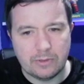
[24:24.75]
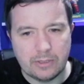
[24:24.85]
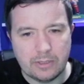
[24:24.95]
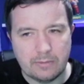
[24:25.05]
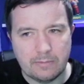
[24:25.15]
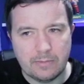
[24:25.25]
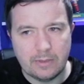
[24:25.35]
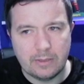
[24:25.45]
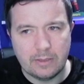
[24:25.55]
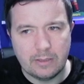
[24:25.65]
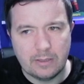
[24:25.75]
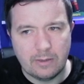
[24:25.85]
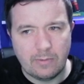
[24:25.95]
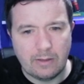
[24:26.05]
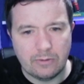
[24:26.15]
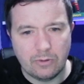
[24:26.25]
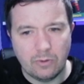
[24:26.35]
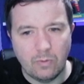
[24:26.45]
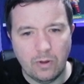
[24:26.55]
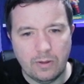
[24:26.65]
um Why there was only
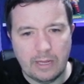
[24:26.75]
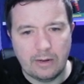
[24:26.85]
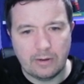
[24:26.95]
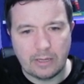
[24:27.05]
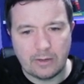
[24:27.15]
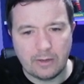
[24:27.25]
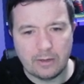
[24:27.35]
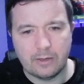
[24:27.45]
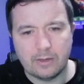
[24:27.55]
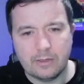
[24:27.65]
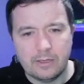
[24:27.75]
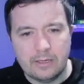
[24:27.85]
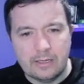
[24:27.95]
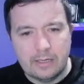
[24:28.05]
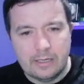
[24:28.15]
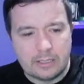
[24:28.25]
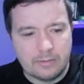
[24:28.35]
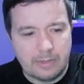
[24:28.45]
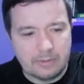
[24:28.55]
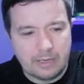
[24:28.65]
one there on that corner. Here's
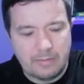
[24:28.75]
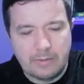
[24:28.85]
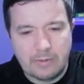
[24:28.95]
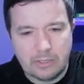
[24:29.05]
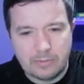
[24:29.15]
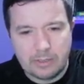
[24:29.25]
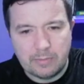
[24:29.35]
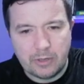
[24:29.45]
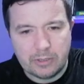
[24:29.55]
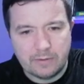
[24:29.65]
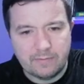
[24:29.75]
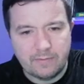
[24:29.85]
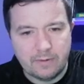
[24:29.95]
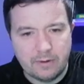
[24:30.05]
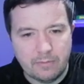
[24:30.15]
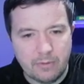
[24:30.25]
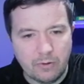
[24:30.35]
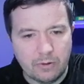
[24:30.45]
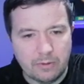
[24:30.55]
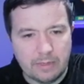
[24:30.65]
Camilla side. Maybe because I'm in a positive uh, mode
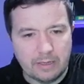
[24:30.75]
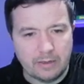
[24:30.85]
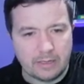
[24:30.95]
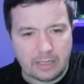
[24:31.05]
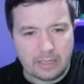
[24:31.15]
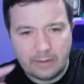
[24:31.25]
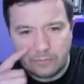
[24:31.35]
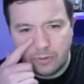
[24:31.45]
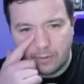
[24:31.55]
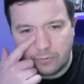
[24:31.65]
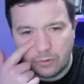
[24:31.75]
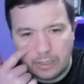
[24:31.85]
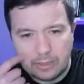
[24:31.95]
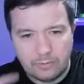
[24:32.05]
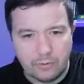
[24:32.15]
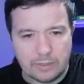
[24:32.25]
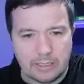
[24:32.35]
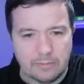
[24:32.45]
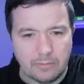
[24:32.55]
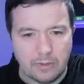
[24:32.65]
at the minute and I think I've, I've done that in the
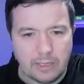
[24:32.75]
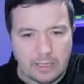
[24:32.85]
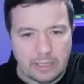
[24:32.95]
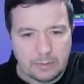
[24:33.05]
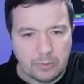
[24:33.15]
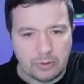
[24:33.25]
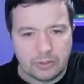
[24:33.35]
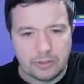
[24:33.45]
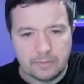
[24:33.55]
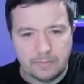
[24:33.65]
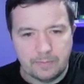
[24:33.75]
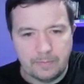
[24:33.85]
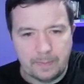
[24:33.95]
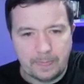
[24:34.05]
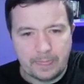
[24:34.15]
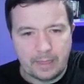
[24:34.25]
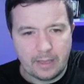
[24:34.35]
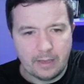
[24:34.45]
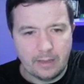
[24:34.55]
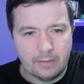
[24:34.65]
routine, but he's punching
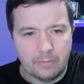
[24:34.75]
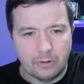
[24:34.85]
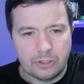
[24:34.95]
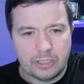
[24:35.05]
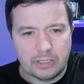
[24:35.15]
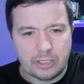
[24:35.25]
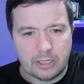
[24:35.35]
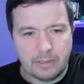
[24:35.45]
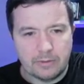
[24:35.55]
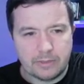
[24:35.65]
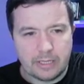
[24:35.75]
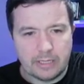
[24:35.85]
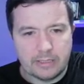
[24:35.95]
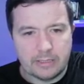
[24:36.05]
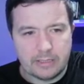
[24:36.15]
punching into Camilo size.